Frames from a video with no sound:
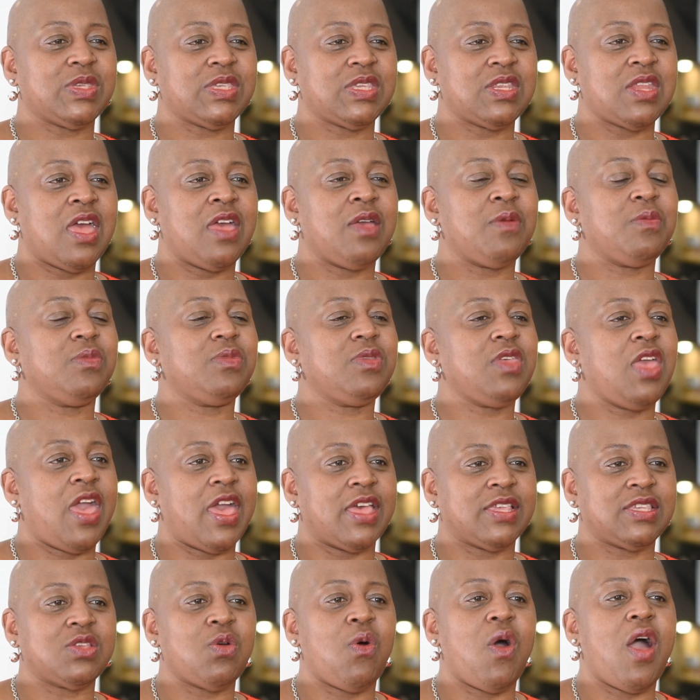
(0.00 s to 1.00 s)
That's the name.
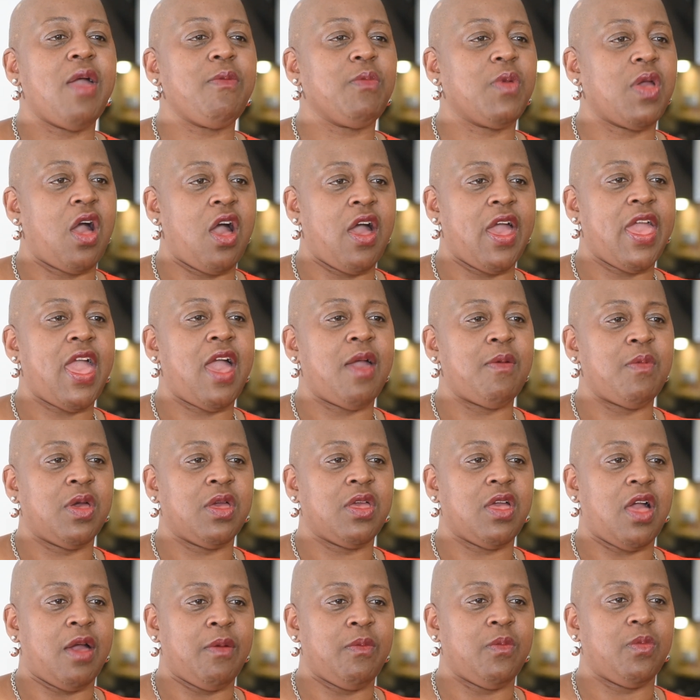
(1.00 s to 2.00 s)
Yeah. So I
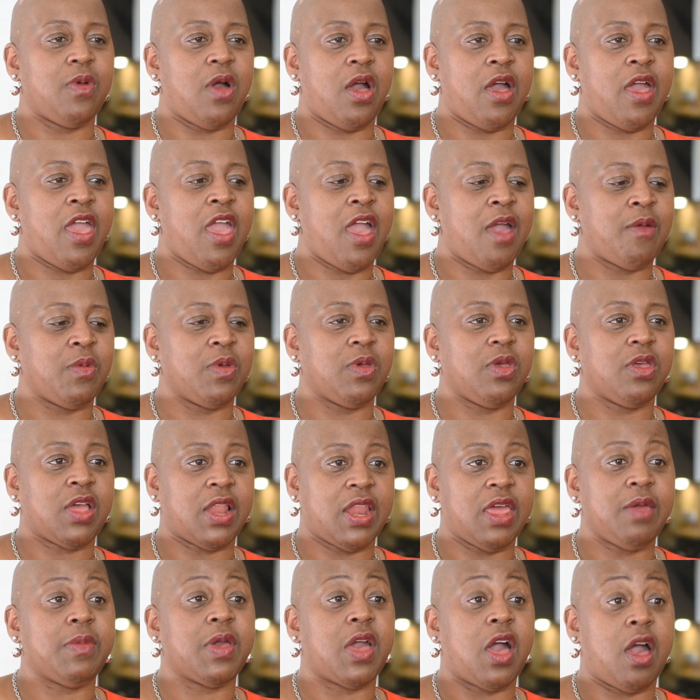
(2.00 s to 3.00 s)
am
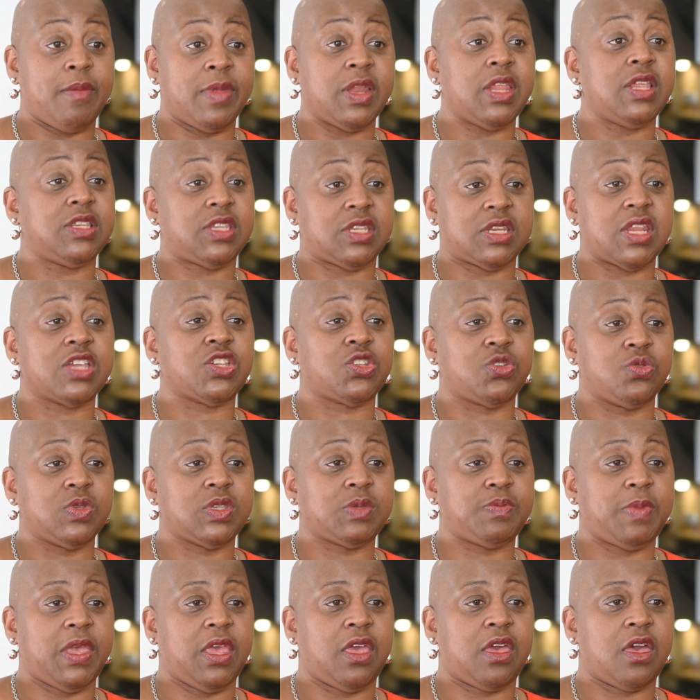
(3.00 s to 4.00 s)
claiming I'm an international
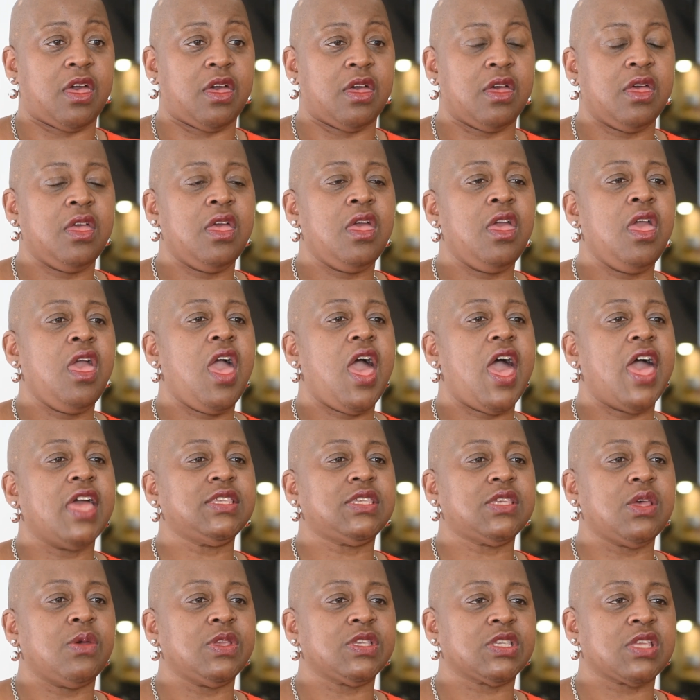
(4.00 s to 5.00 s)
speaker. Mm. And
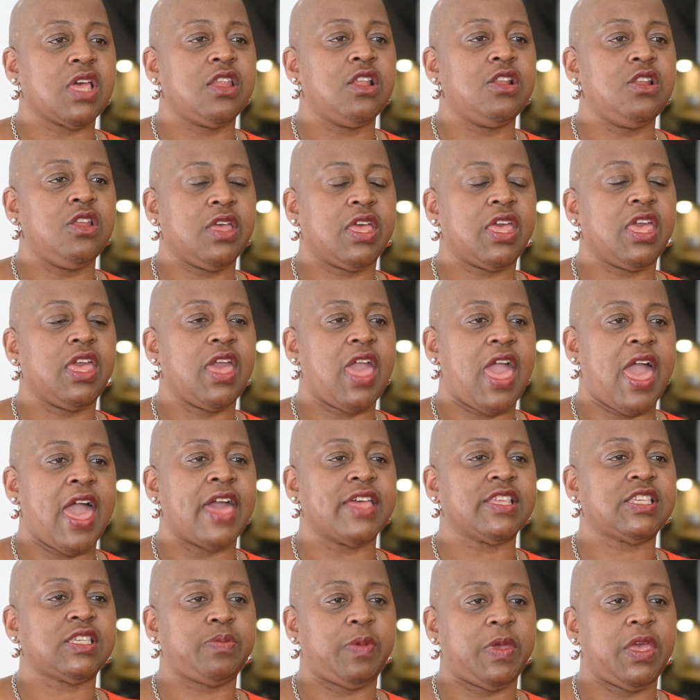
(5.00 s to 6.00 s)
so it's kind of looking
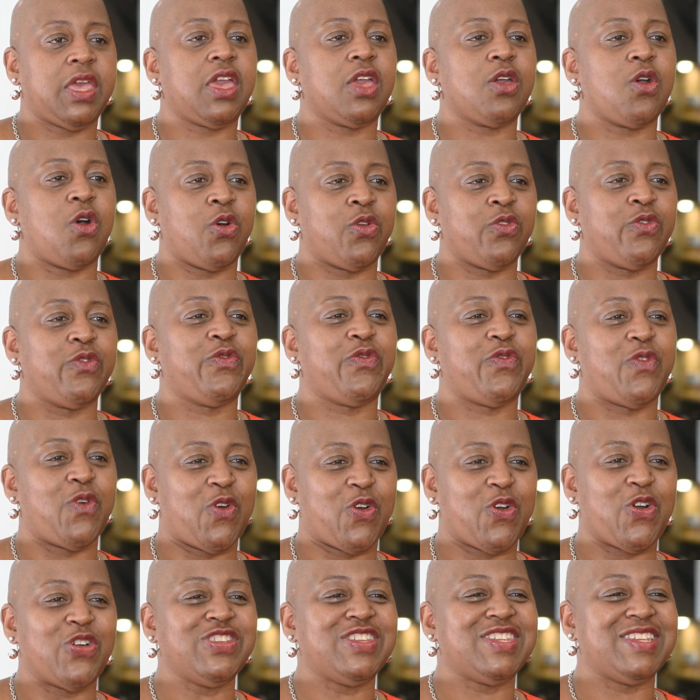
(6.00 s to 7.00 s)
at speaking on
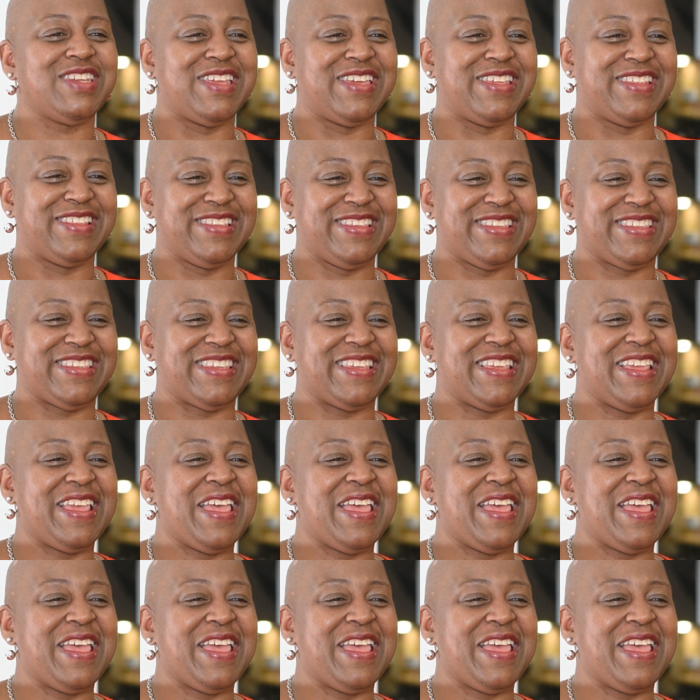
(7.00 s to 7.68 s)
4 continents,